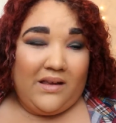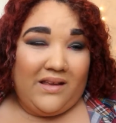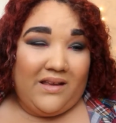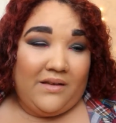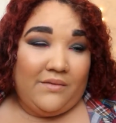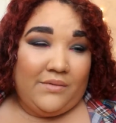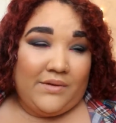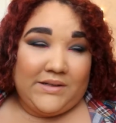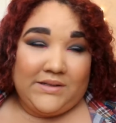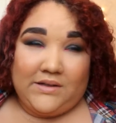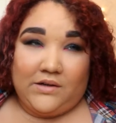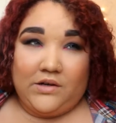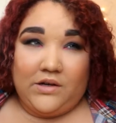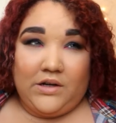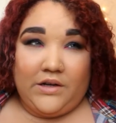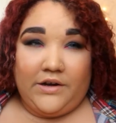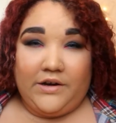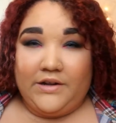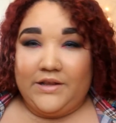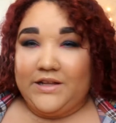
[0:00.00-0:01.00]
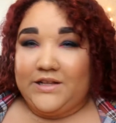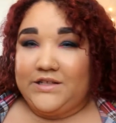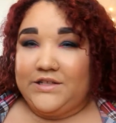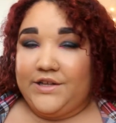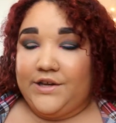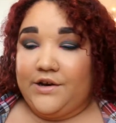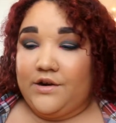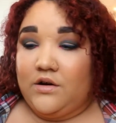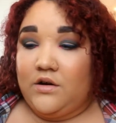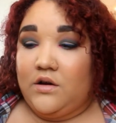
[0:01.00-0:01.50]
was earlier this
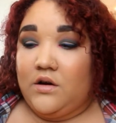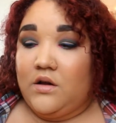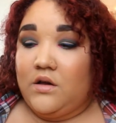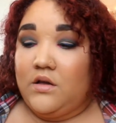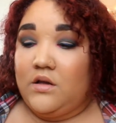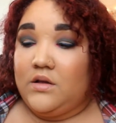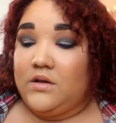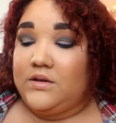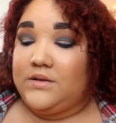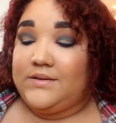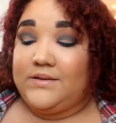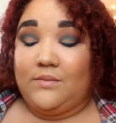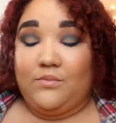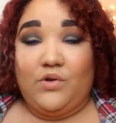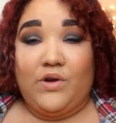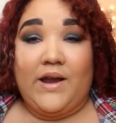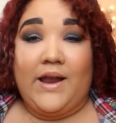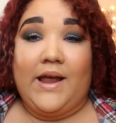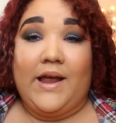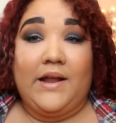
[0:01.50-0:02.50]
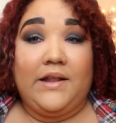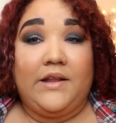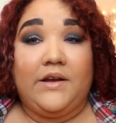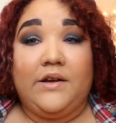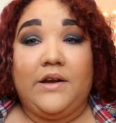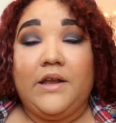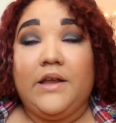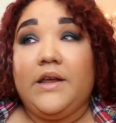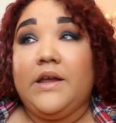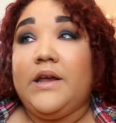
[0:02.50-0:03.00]
year. Someone had
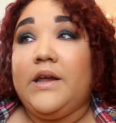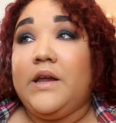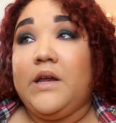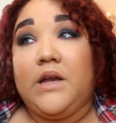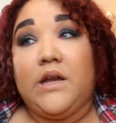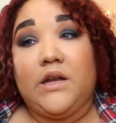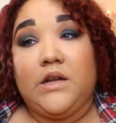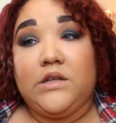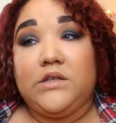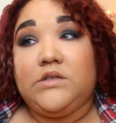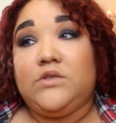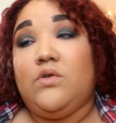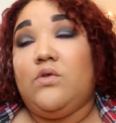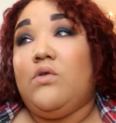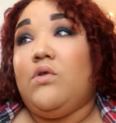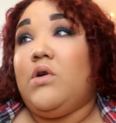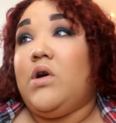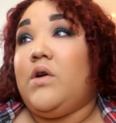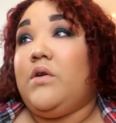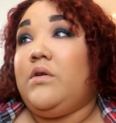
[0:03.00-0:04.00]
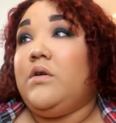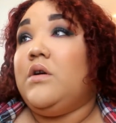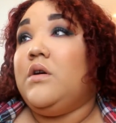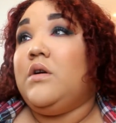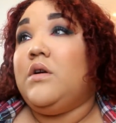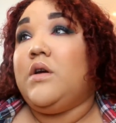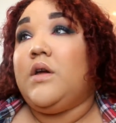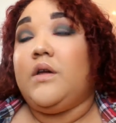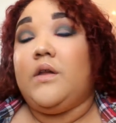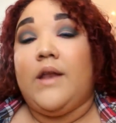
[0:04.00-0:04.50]
their kid in the store.
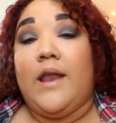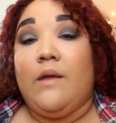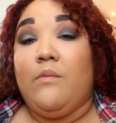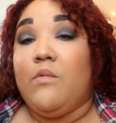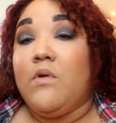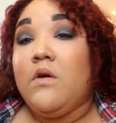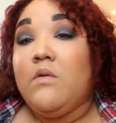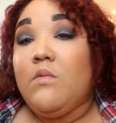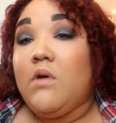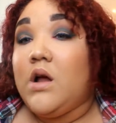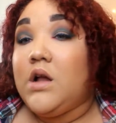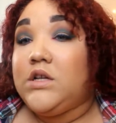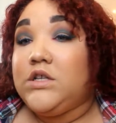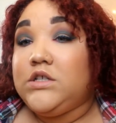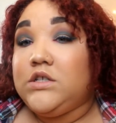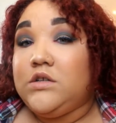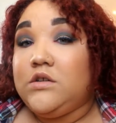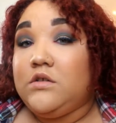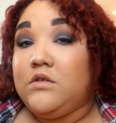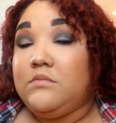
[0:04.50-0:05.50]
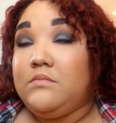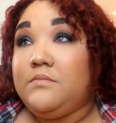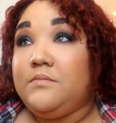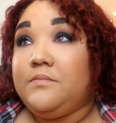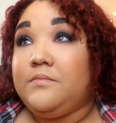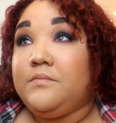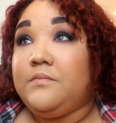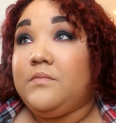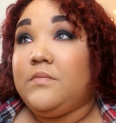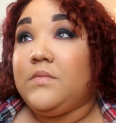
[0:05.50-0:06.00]
They weren't watching them.
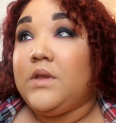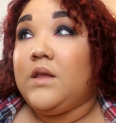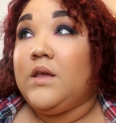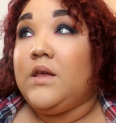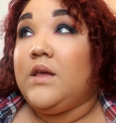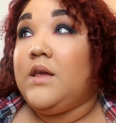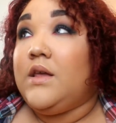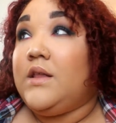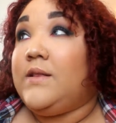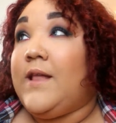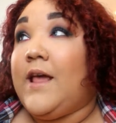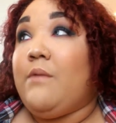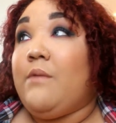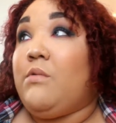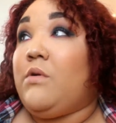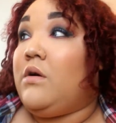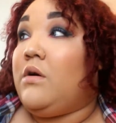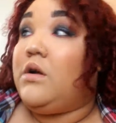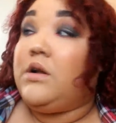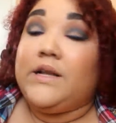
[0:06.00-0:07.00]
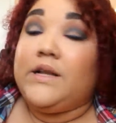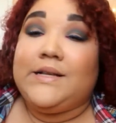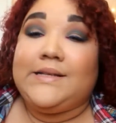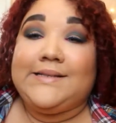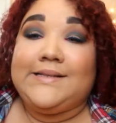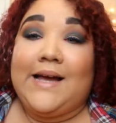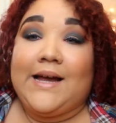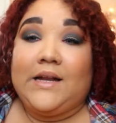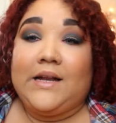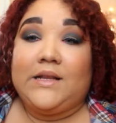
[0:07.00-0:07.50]
They were on this
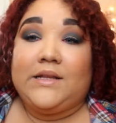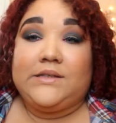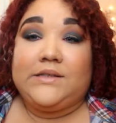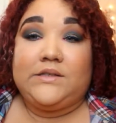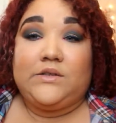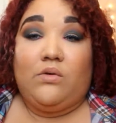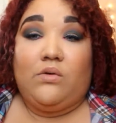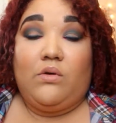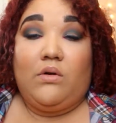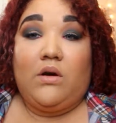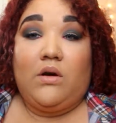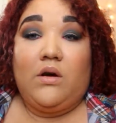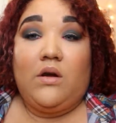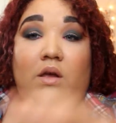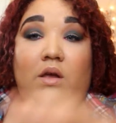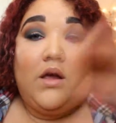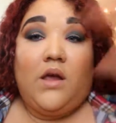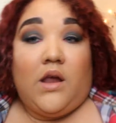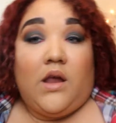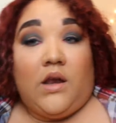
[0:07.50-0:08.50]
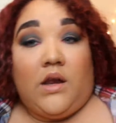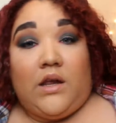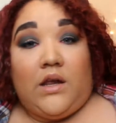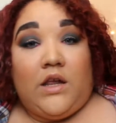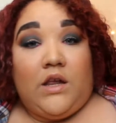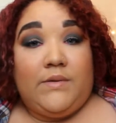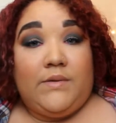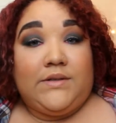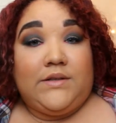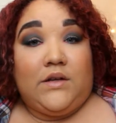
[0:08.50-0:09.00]
side of the store, and the
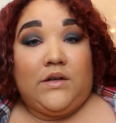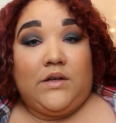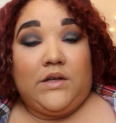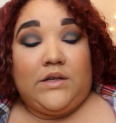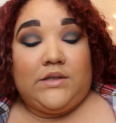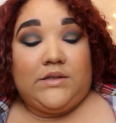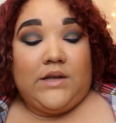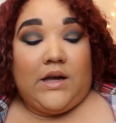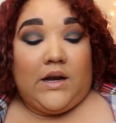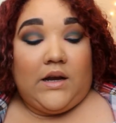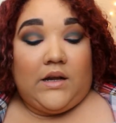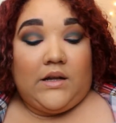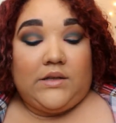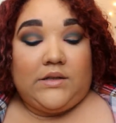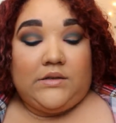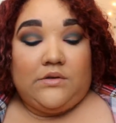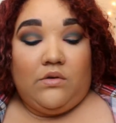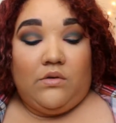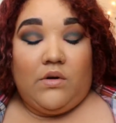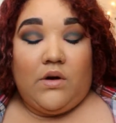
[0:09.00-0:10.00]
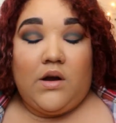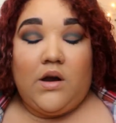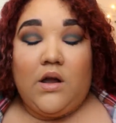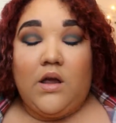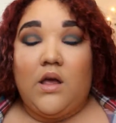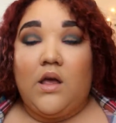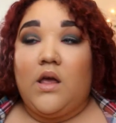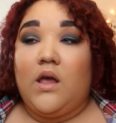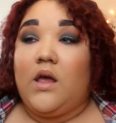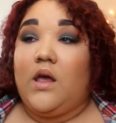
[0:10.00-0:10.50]
kid was on this side of the store,
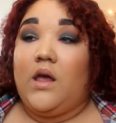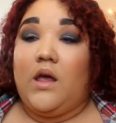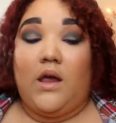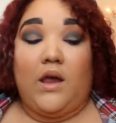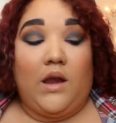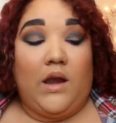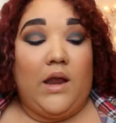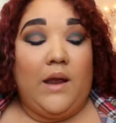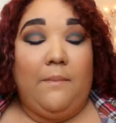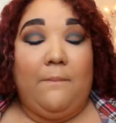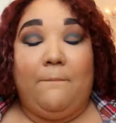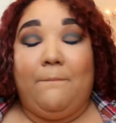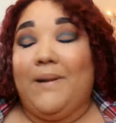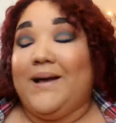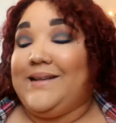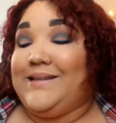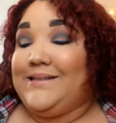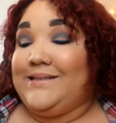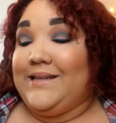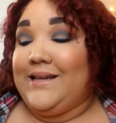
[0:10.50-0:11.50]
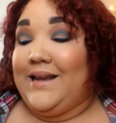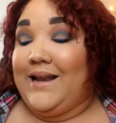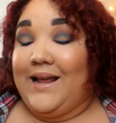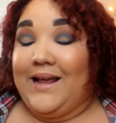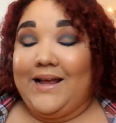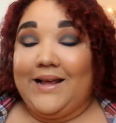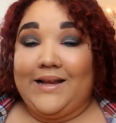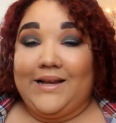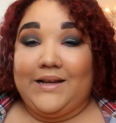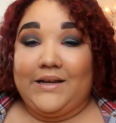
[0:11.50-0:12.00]
and he busted
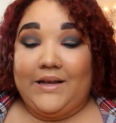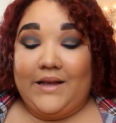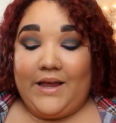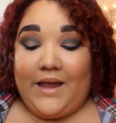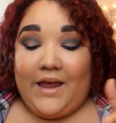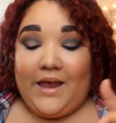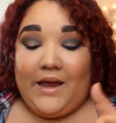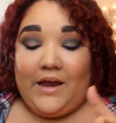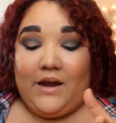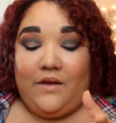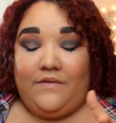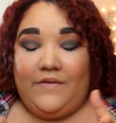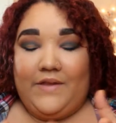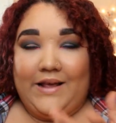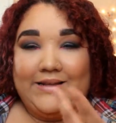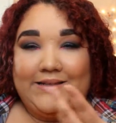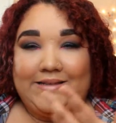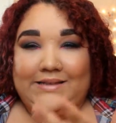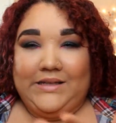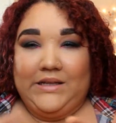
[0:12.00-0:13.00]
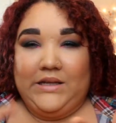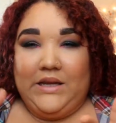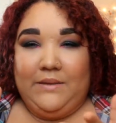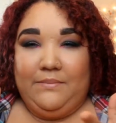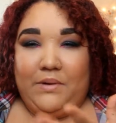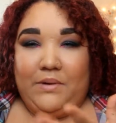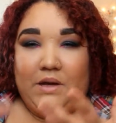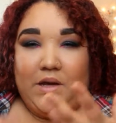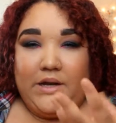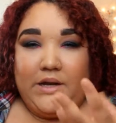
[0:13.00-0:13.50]
a can of that silly
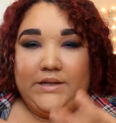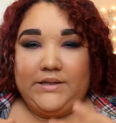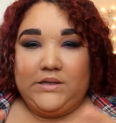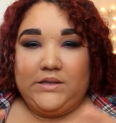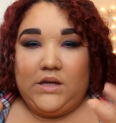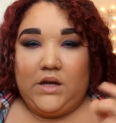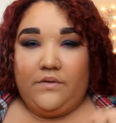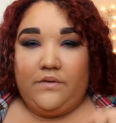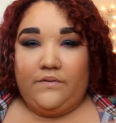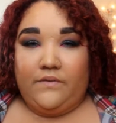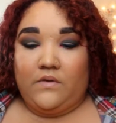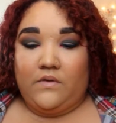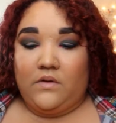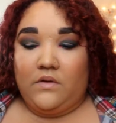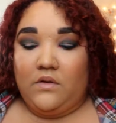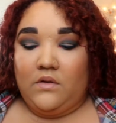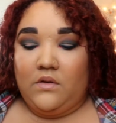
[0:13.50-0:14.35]
putty stuff